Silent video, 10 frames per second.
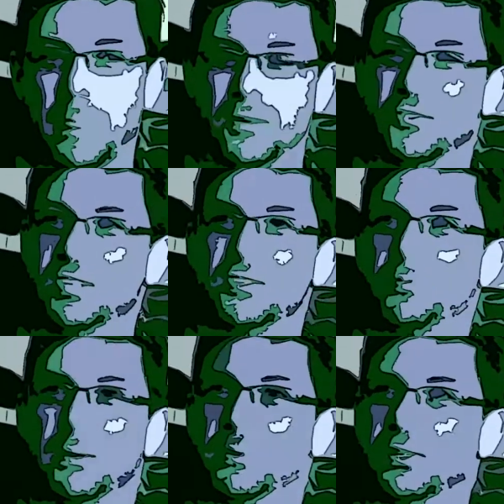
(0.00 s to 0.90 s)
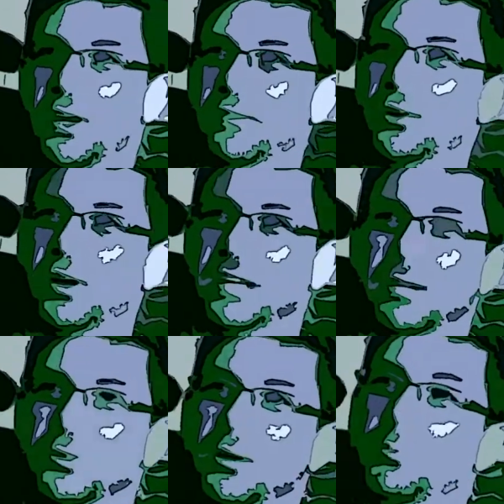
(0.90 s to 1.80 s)
you see these people and you have no
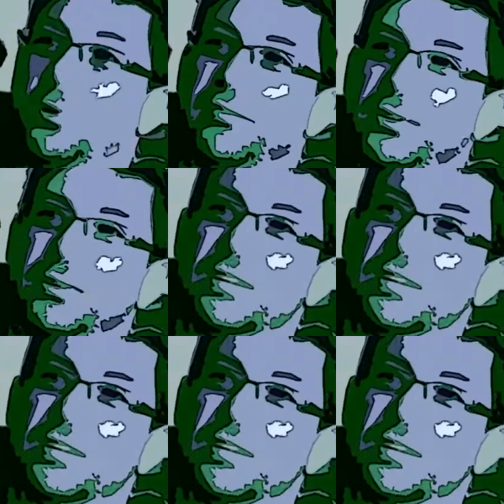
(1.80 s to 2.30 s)
idea what their point of view